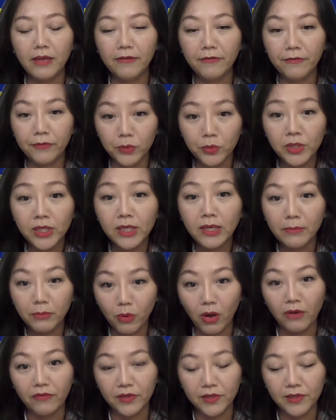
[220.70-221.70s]
Fujian
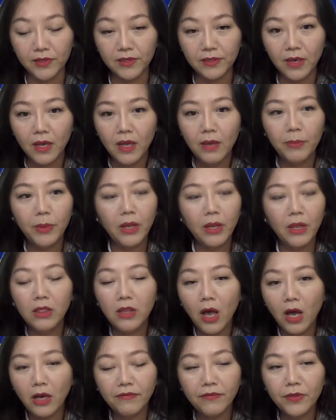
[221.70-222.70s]
province. But a
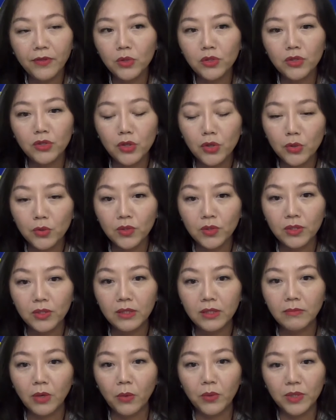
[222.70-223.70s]
lot of those news
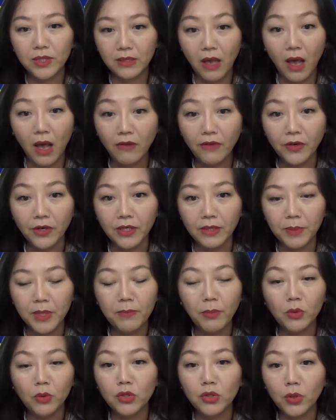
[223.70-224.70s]
was covered.
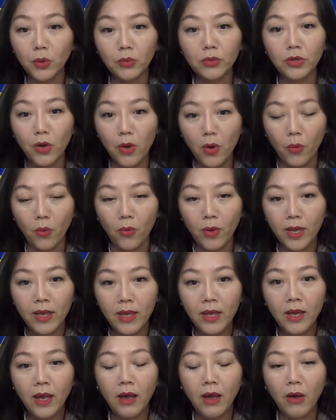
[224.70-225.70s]
People don't know.
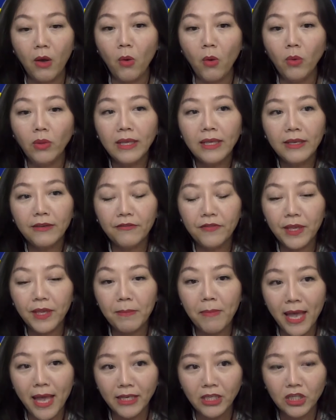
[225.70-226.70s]
Only if they
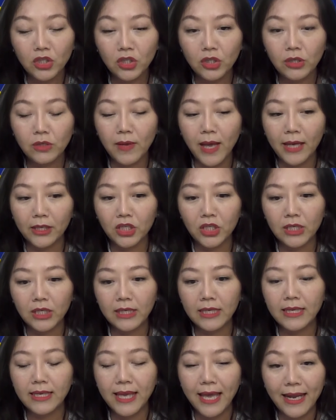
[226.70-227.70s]
manage to actually
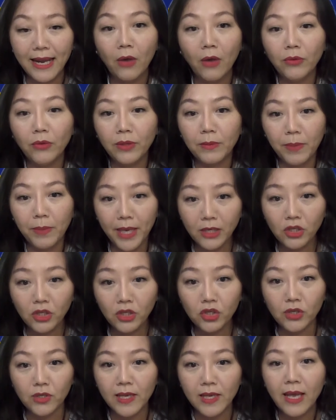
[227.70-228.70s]
get out the
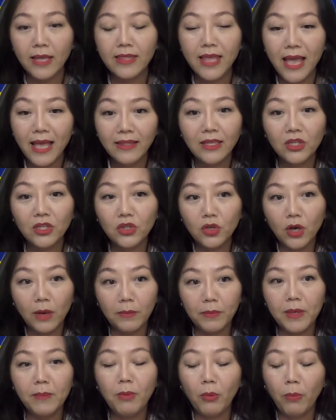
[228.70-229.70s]
pictures, then they start
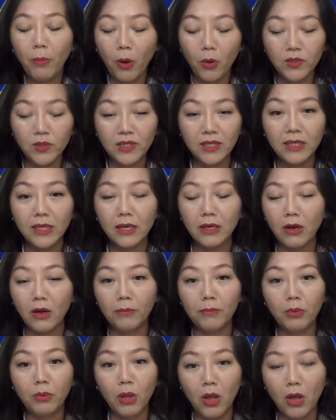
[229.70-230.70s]
people posting it
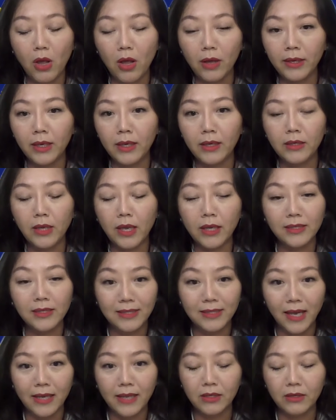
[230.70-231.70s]
on blog
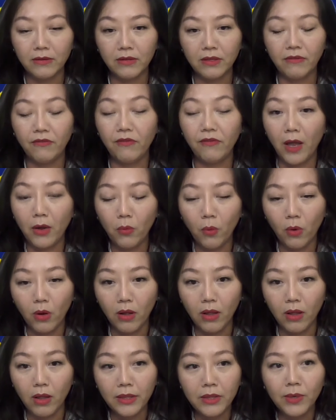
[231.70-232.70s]
inside the
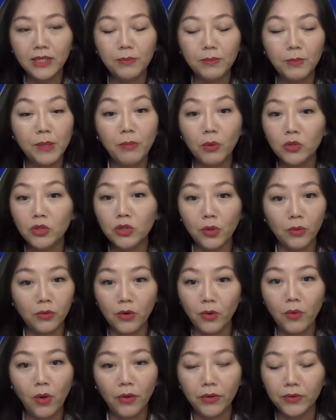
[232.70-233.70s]
firewall. Otherwise, people don't
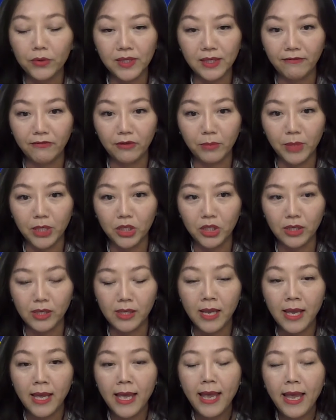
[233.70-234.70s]
know all those information.
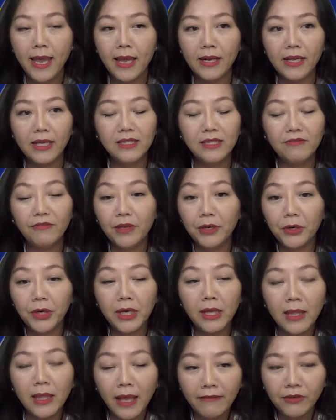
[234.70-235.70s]
And it's very
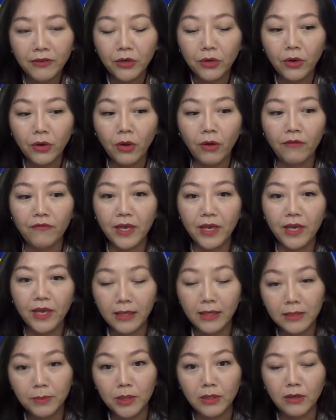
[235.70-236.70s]
clever of the
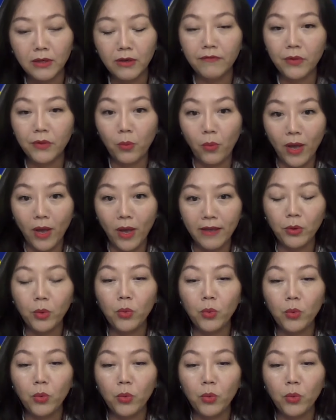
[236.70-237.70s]
husband of the wife who
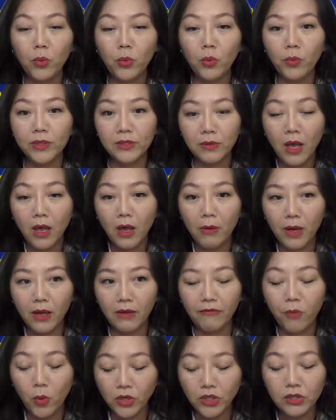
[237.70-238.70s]
was
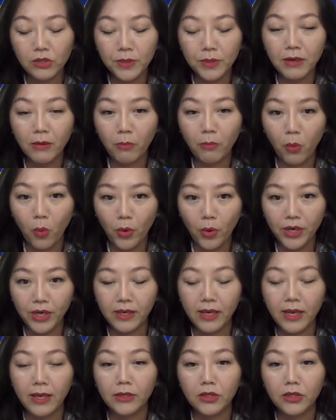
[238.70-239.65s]
forced to be aborted in